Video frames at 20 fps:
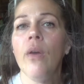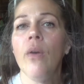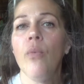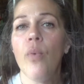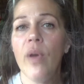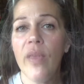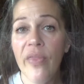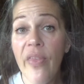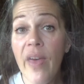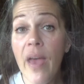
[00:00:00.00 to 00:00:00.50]

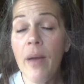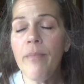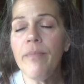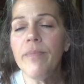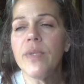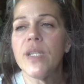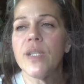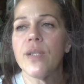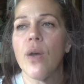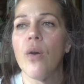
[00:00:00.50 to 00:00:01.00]
with them.
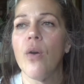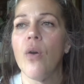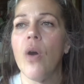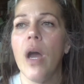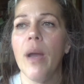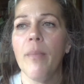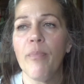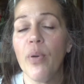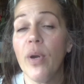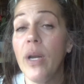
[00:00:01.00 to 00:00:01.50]
So
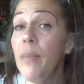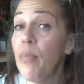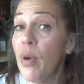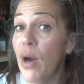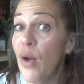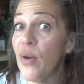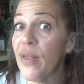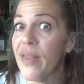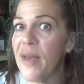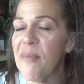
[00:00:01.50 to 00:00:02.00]
I'm pretty
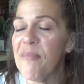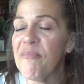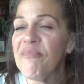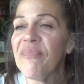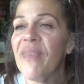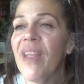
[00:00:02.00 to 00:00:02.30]
proud of them.